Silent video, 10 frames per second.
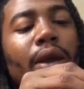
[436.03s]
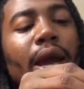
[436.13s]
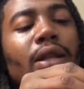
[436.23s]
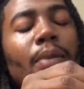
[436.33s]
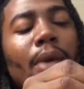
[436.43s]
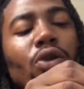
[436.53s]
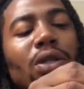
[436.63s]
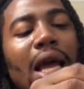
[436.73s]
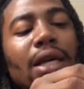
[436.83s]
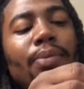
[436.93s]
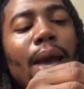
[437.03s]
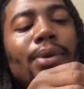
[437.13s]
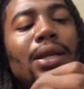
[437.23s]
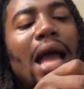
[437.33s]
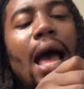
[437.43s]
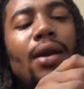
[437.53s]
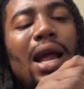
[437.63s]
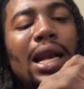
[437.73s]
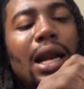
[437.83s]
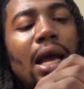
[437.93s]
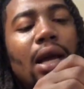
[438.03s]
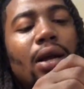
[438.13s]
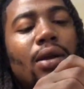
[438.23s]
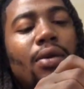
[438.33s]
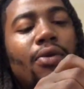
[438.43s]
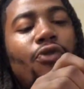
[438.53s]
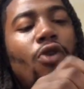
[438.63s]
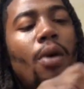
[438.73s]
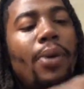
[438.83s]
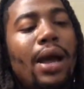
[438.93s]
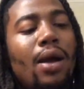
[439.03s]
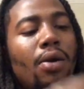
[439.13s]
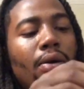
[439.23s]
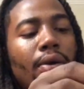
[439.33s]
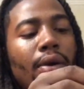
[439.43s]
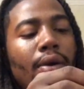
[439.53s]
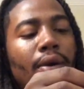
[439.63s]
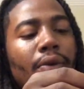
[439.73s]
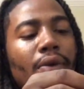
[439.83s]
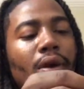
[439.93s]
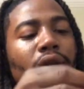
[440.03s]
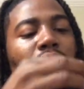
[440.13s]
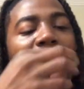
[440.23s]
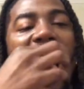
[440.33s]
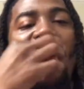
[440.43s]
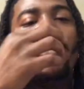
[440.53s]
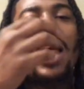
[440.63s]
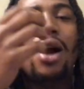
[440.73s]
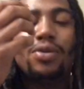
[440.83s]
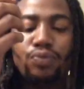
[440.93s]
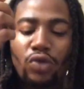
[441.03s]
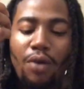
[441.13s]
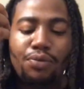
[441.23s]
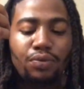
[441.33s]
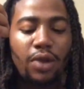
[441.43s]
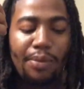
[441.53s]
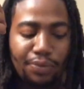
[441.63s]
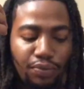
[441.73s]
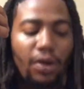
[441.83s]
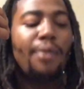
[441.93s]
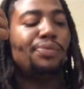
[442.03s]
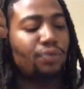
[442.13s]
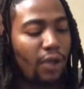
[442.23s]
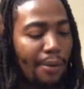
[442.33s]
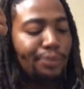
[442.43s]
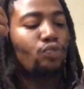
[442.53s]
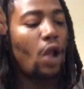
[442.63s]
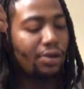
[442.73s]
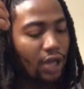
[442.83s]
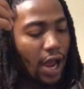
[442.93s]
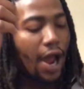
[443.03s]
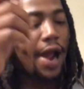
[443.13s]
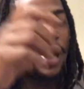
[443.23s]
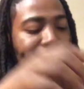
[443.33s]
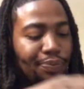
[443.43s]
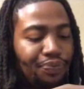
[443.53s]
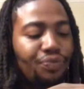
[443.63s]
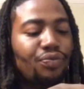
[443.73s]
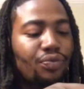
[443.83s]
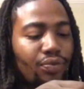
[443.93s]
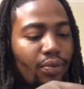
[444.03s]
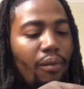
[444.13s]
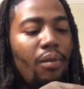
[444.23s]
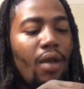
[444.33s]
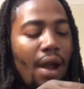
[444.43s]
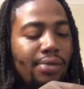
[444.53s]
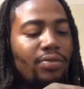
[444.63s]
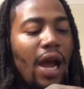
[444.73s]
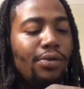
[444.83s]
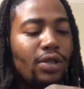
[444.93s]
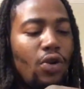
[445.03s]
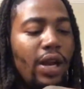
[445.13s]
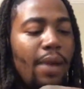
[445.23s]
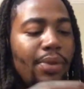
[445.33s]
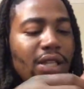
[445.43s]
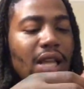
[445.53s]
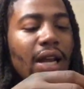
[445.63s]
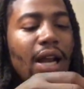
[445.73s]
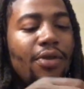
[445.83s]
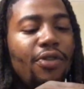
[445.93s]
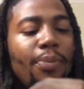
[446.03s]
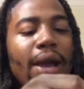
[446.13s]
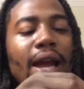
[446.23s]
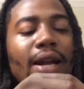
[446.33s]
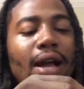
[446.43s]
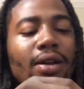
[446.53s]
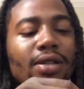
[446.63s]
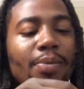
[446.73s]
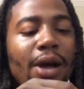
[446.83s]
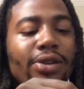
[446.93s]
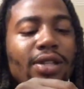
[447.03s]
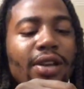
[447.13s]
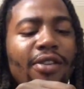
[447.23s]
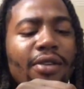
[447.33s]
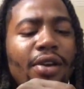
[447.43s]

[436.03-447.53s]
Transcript: at the most like maybe nine ninety nine for a pound. Ah, but Mr. So do no like, wrong. You like a crawfish, Mr. Do no wrong. Yeah. I was going that bitch thinking I was gonna pay eight dollars. Them hoes here.